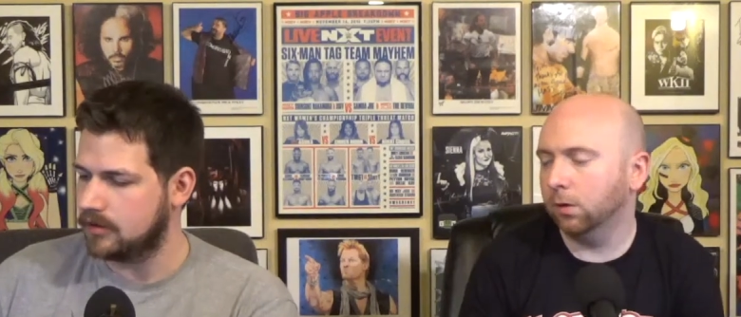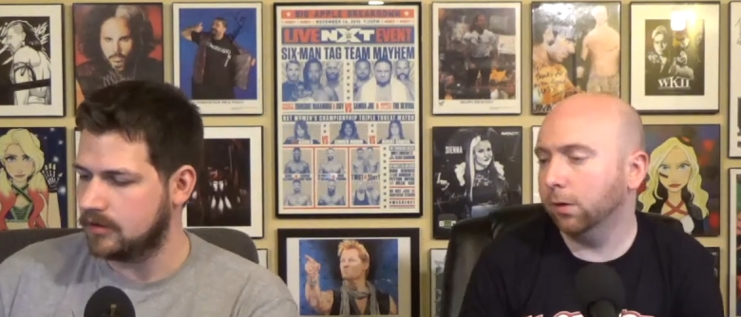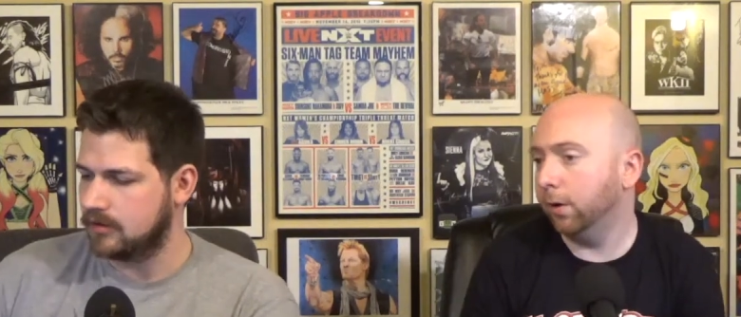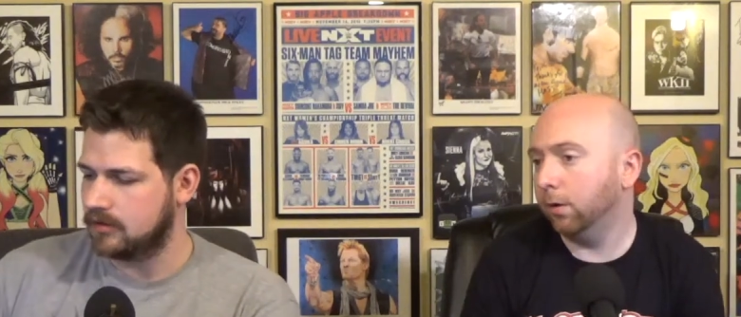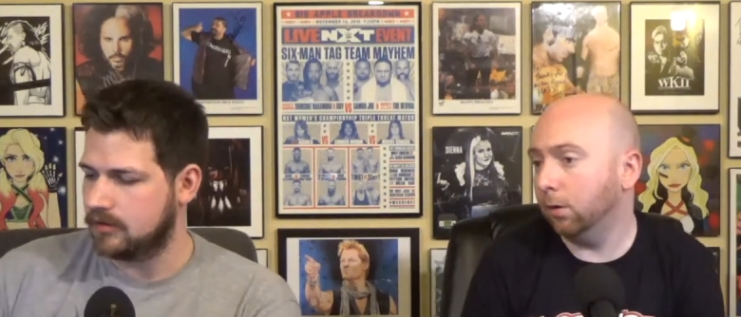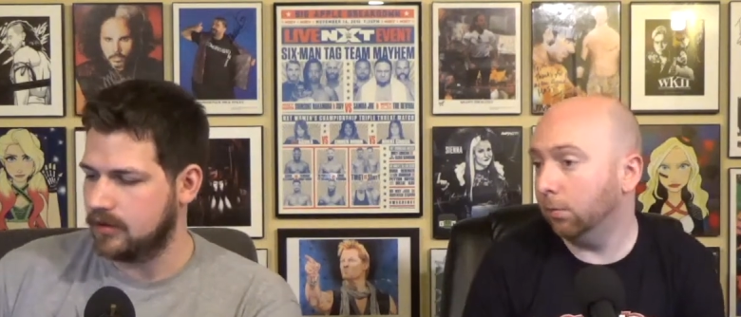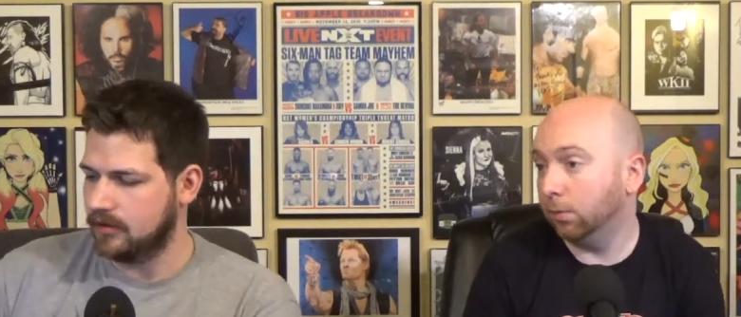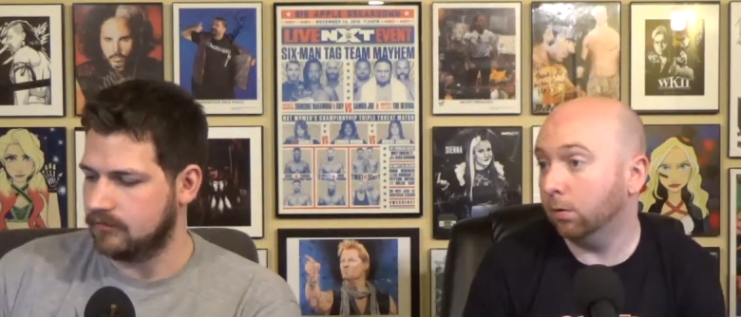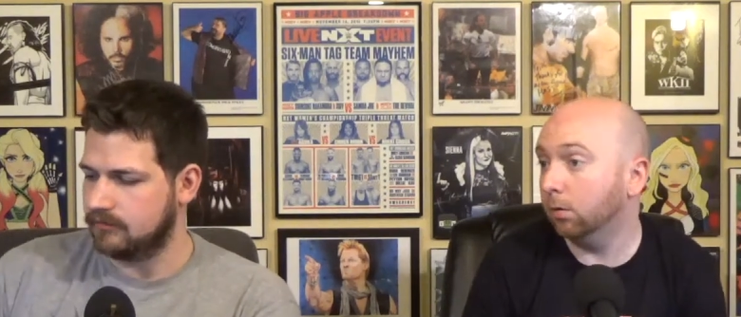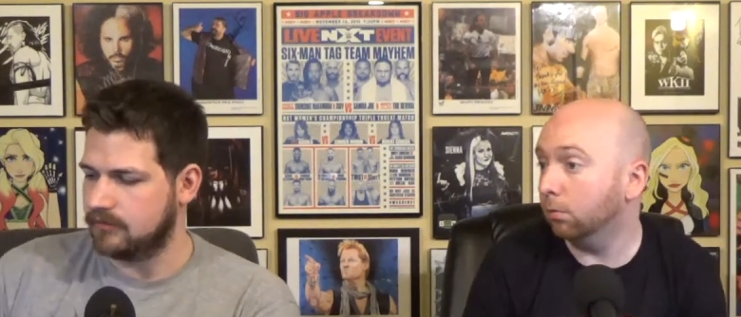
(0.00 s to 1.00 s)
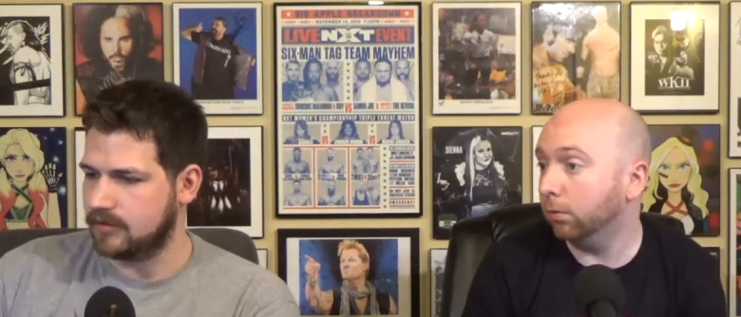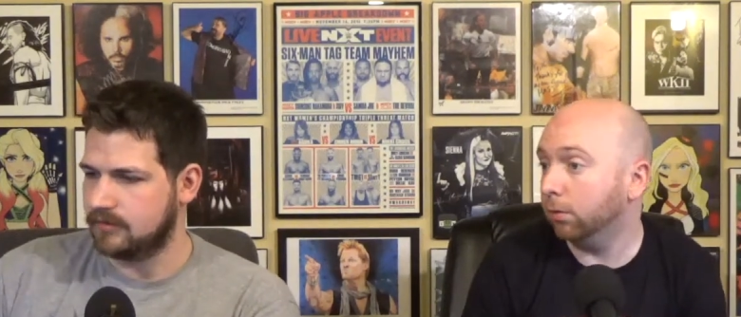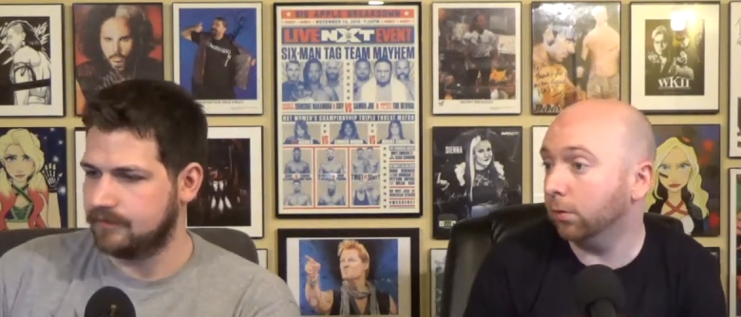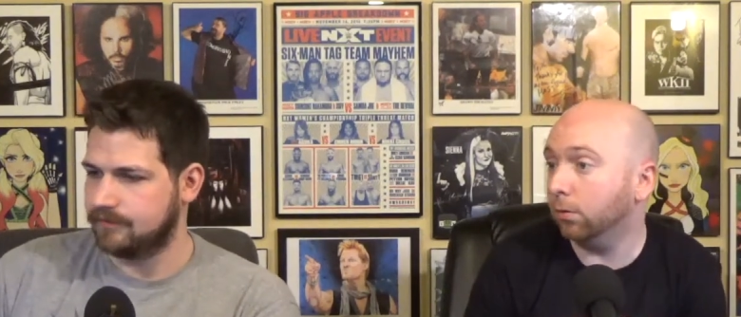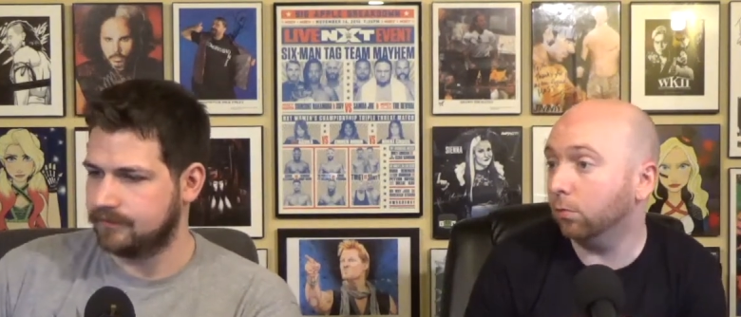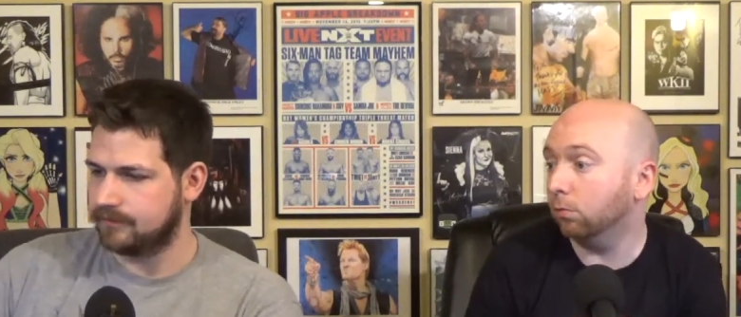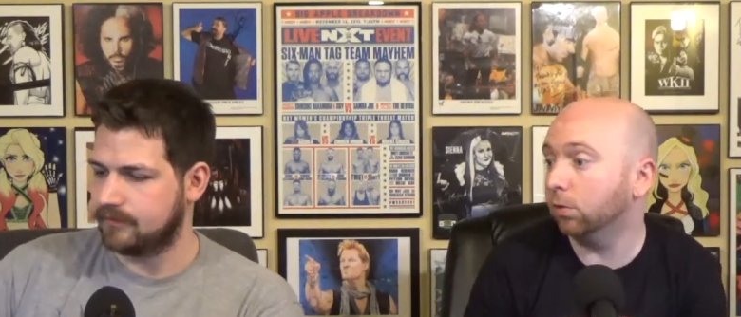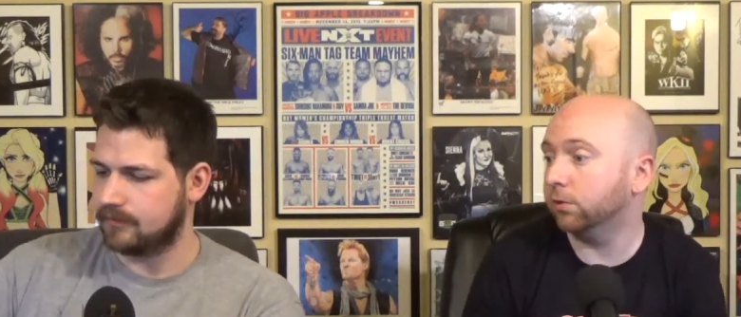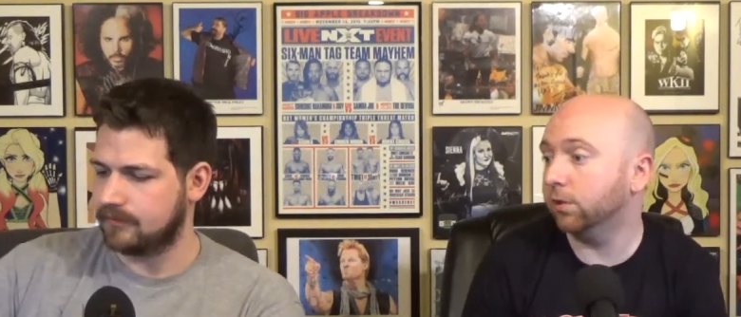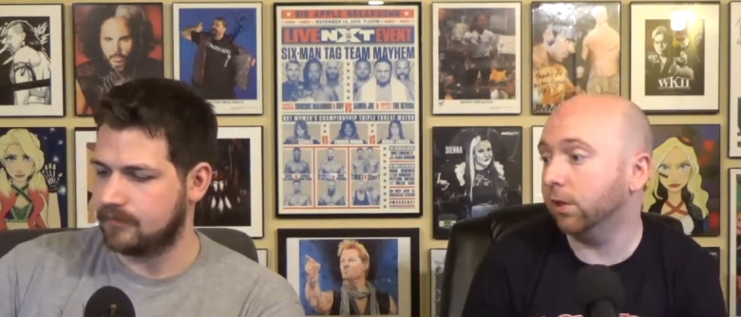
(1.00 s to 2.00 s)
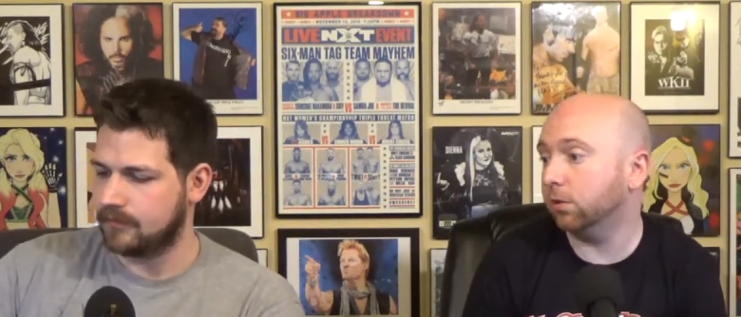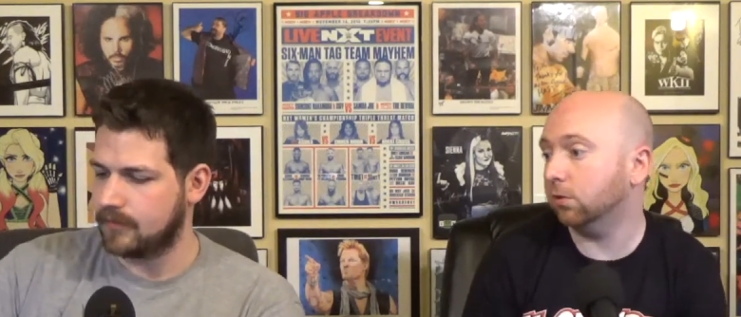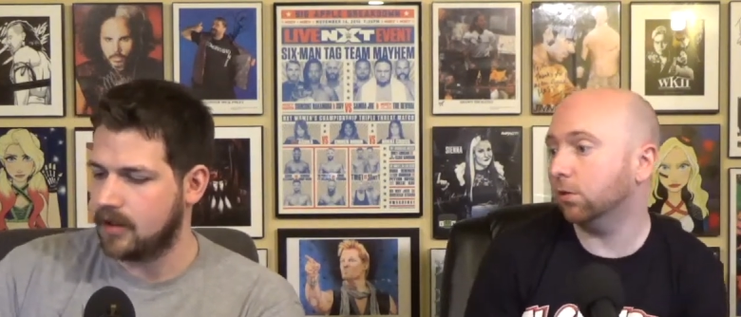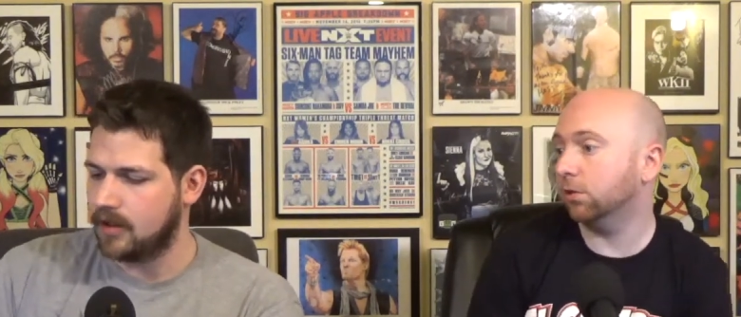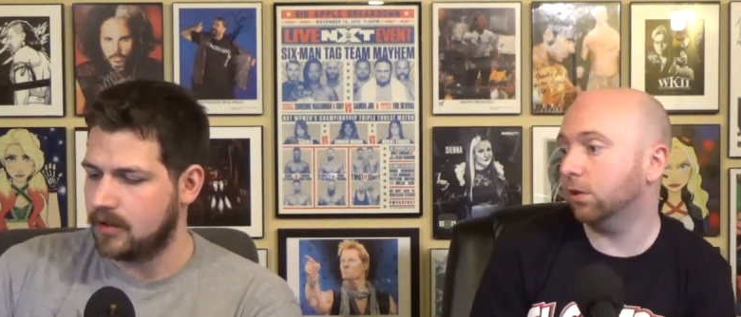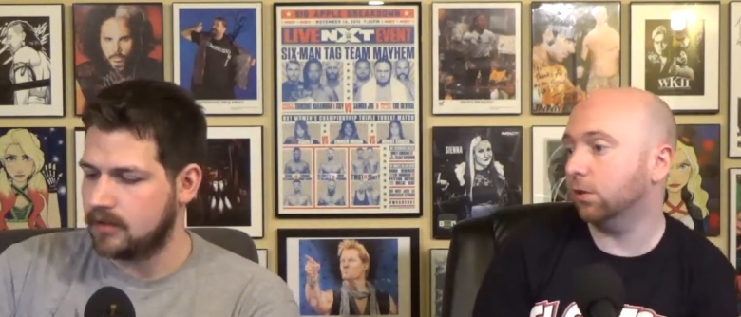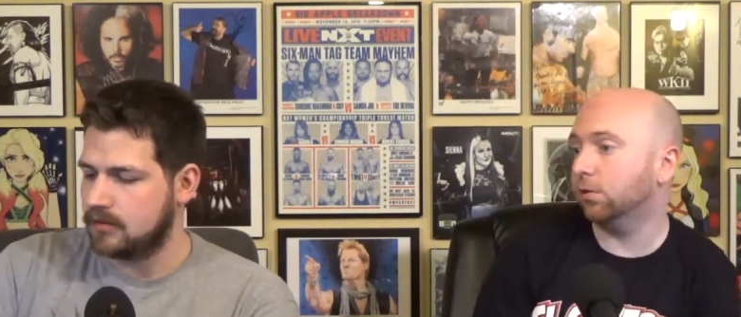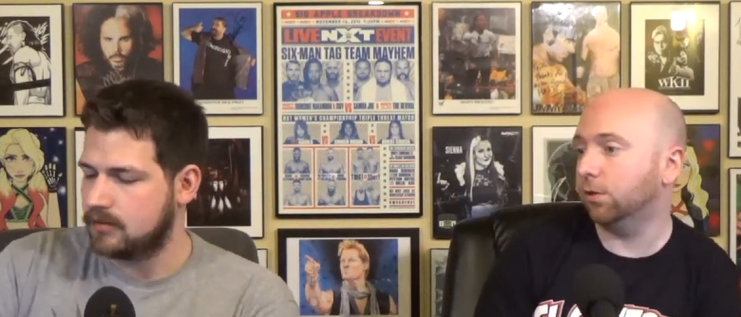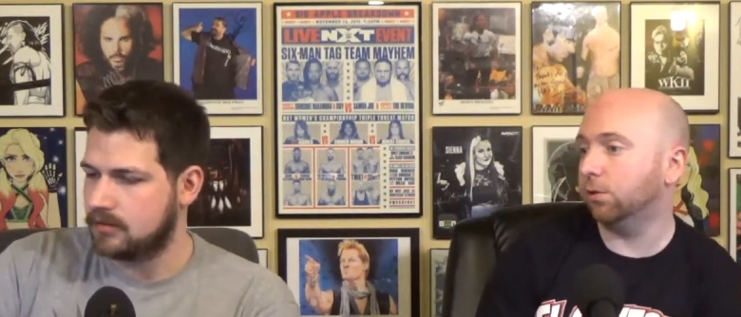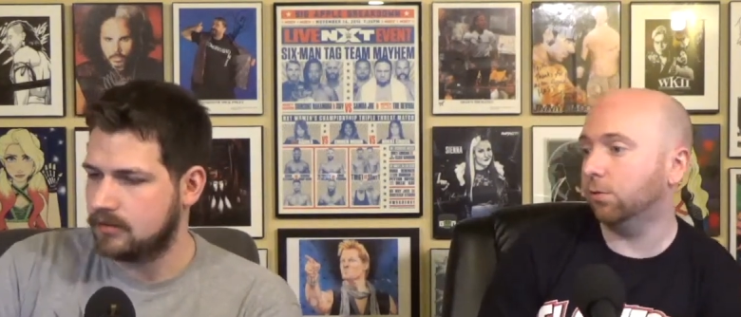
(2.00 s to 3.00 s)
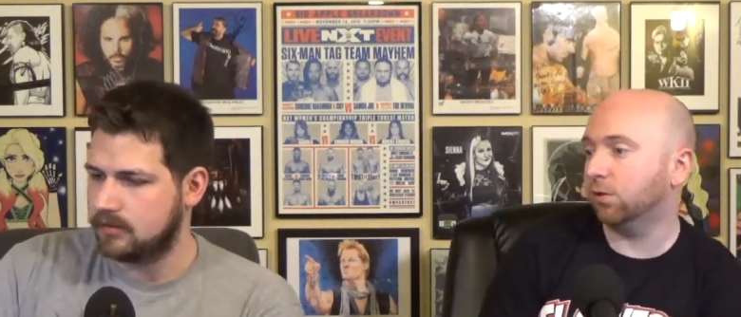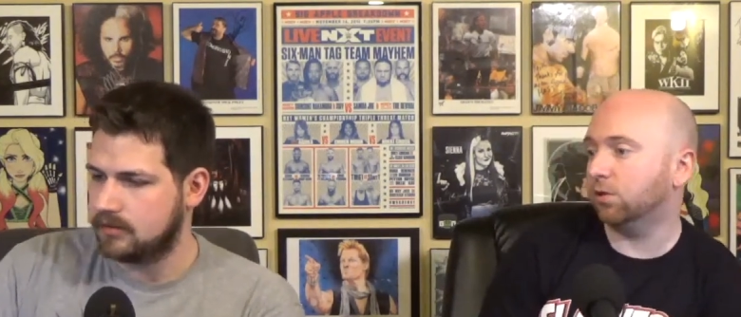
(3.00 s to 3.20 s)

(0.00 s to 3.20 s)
Speaker 1: Yeah, I mean, I don't know what they're going to do with Bliss next unless they continue